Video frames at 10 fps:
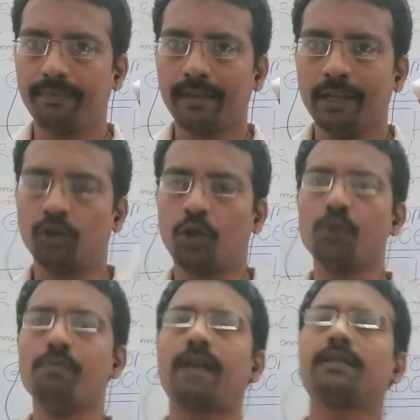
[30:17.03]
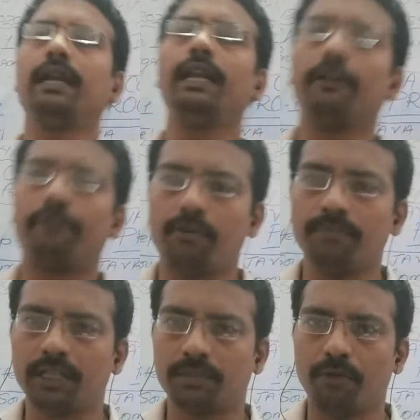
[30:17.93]
So 2 marks clear from
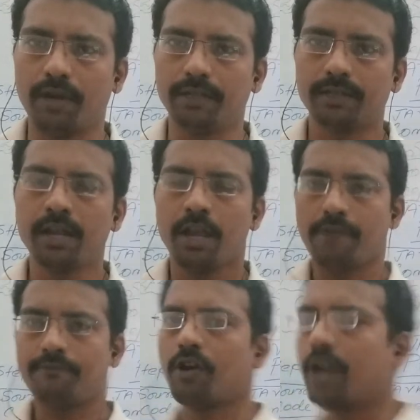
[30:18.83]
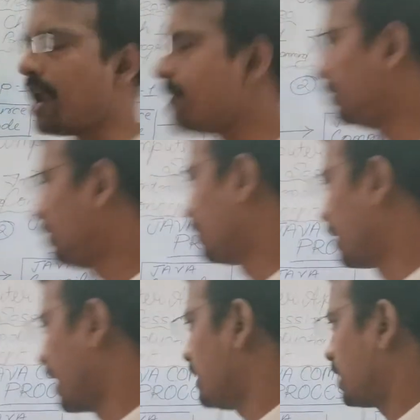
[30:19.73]
this point. If you are able to
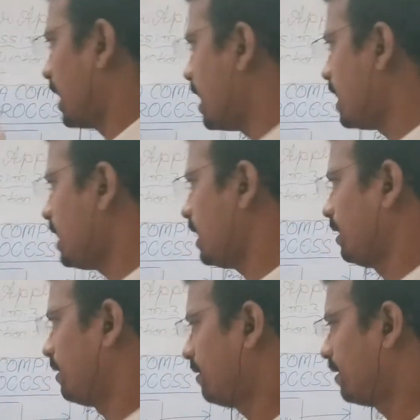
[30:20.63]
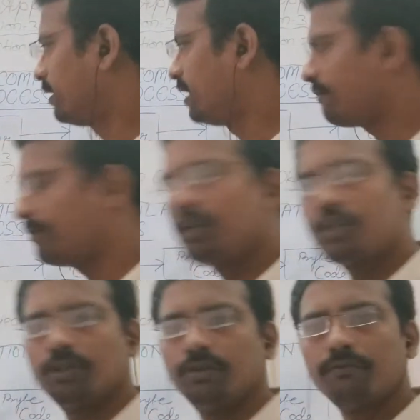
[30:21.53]
write any
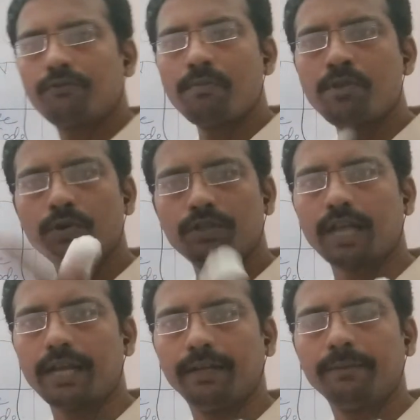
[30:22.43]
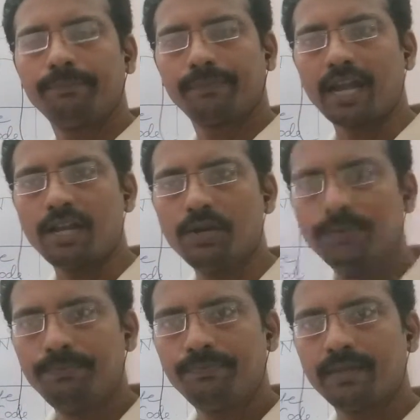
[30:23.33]
definition from your side, can
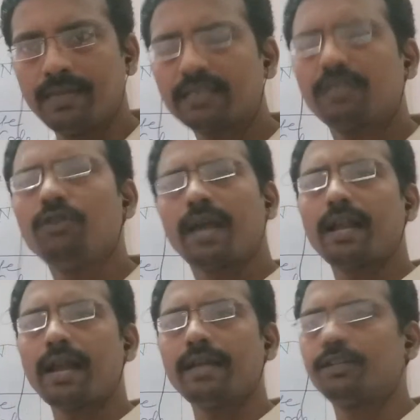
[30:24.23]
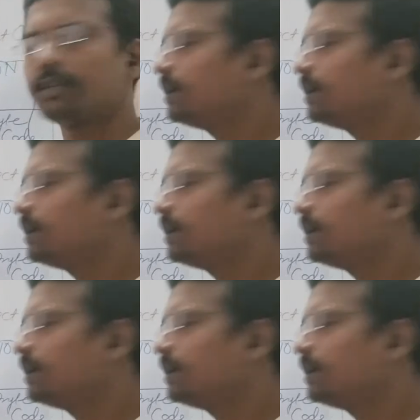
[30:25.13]
you? Yes, you can write.